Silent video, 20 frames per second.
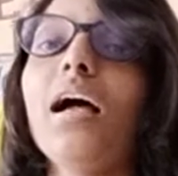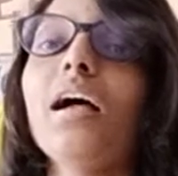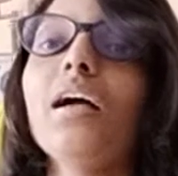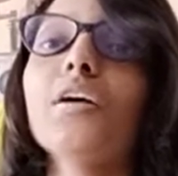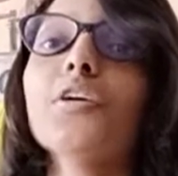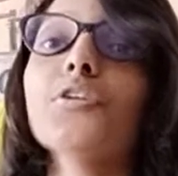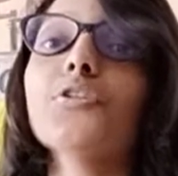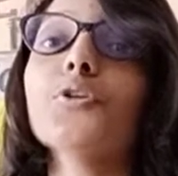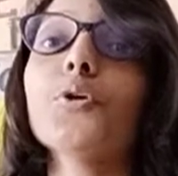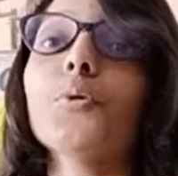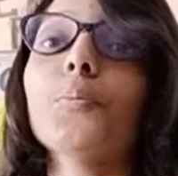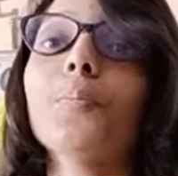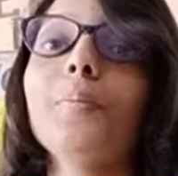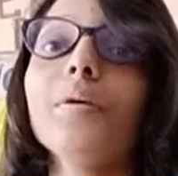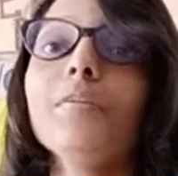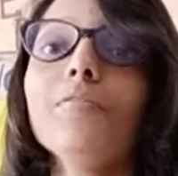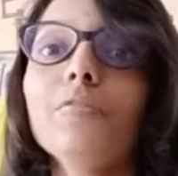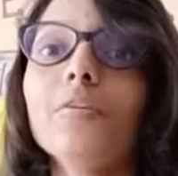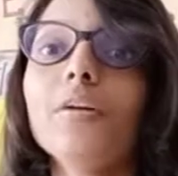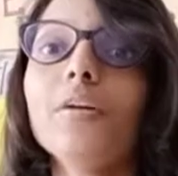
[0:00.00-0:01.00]
So
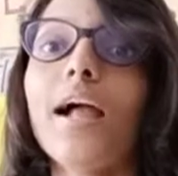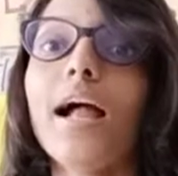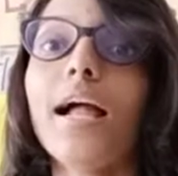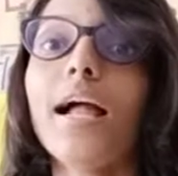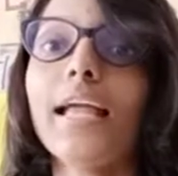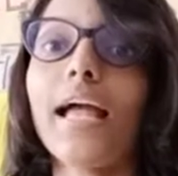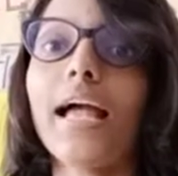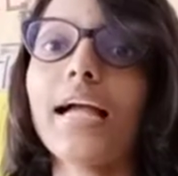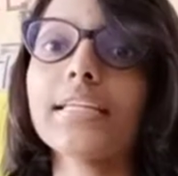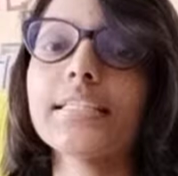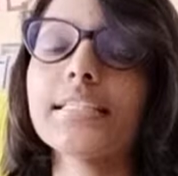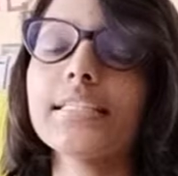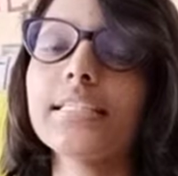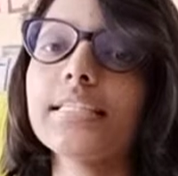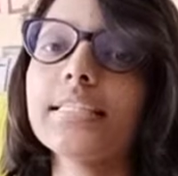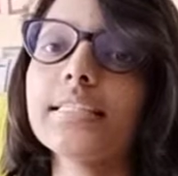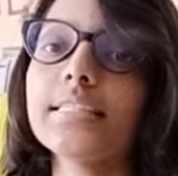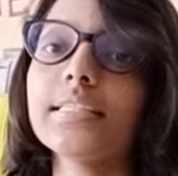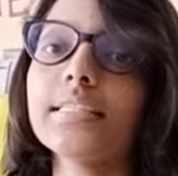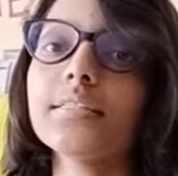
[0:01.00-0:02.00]
before I actually
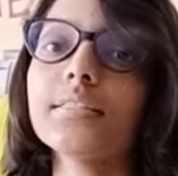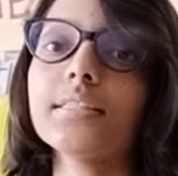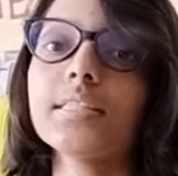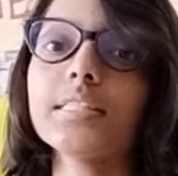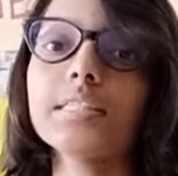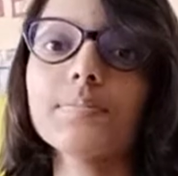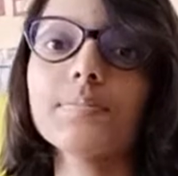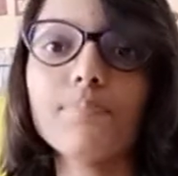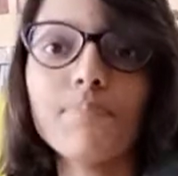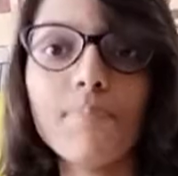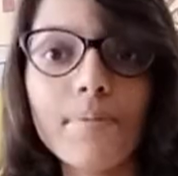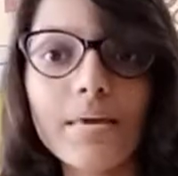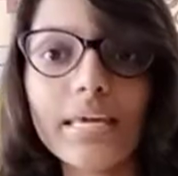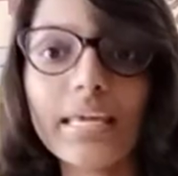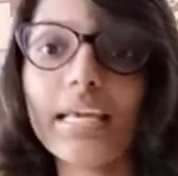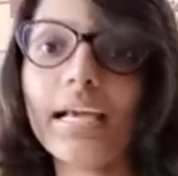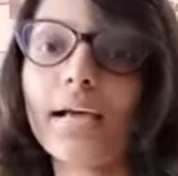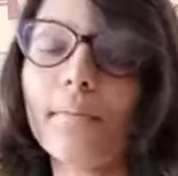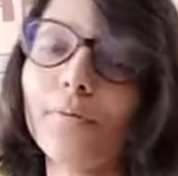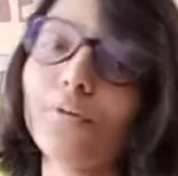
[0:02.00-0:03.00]
start
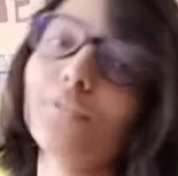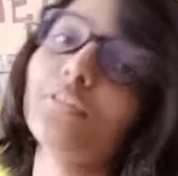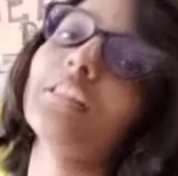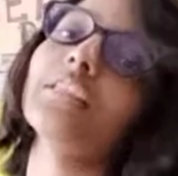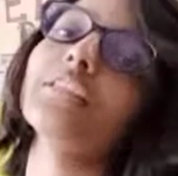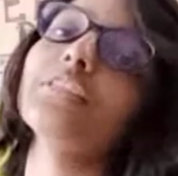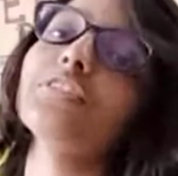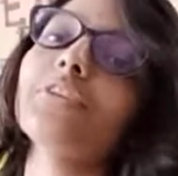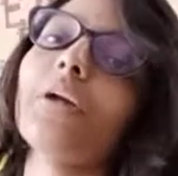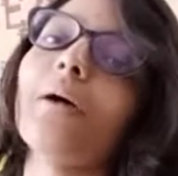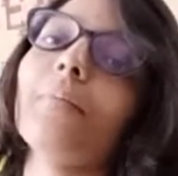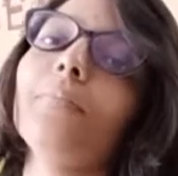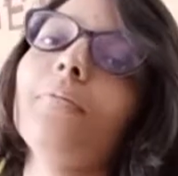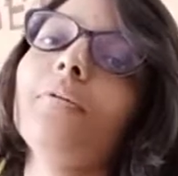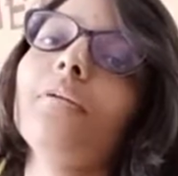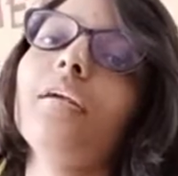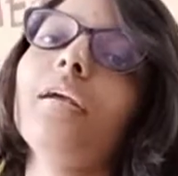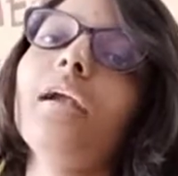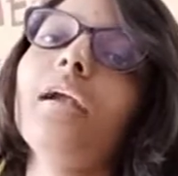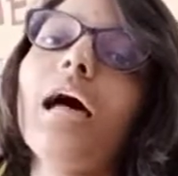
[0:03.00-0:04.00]
speaking about this
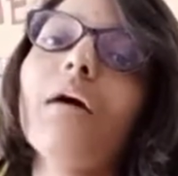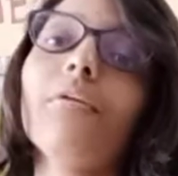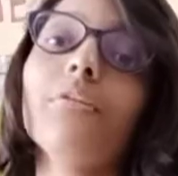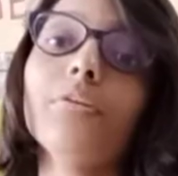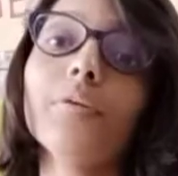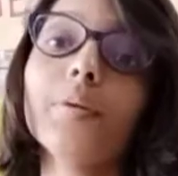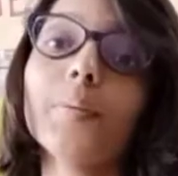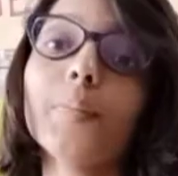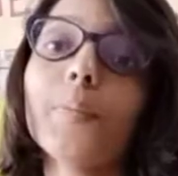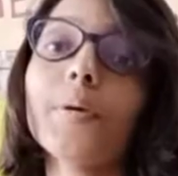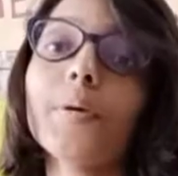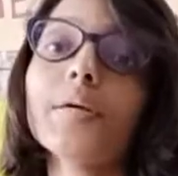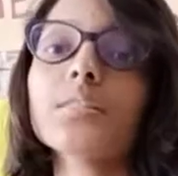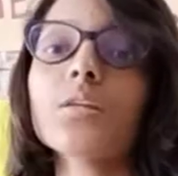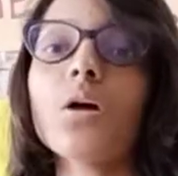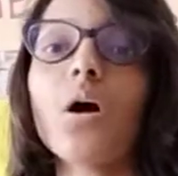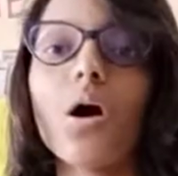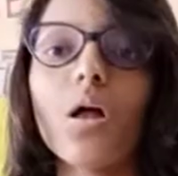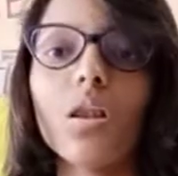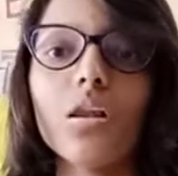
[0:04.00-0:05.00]
chapter, I will request
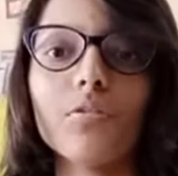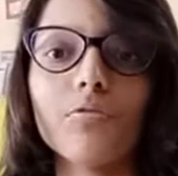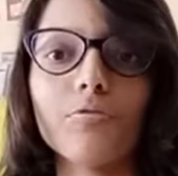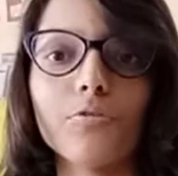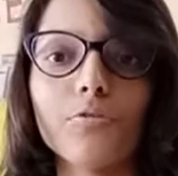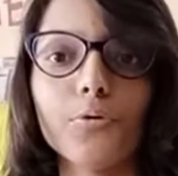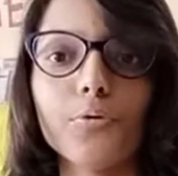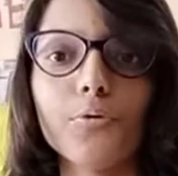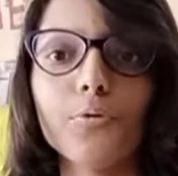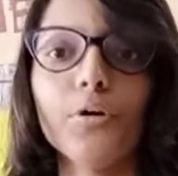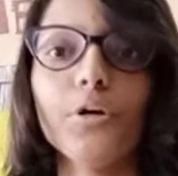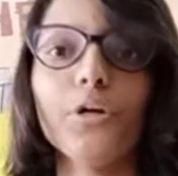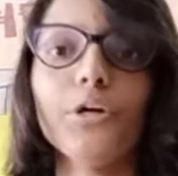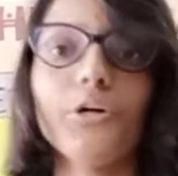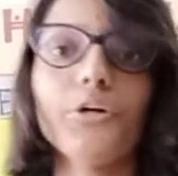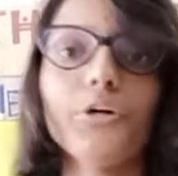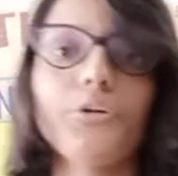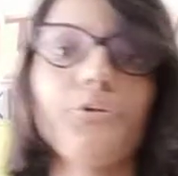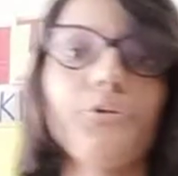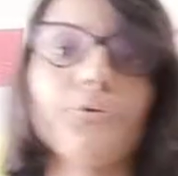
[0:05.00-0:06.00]
all of you
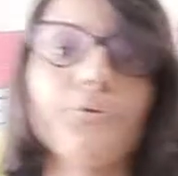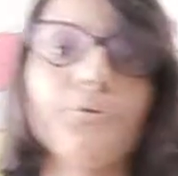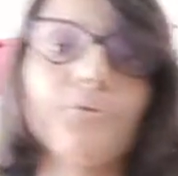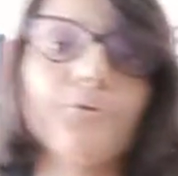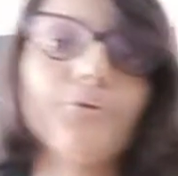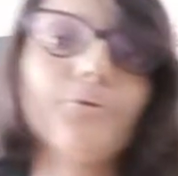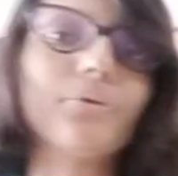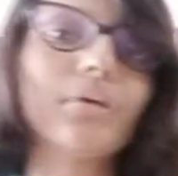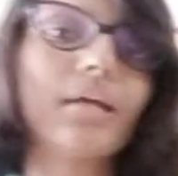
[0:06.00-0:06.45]
to look